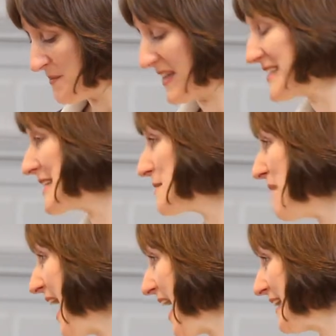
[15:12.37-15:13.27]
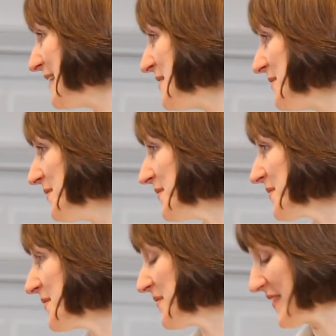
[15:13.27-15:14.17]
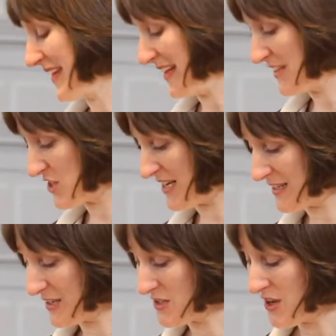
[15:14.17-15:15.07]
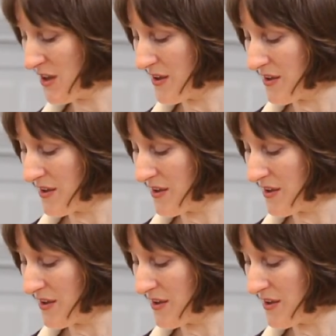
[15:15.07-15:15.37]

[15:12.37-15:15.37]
Because this man, Jesus,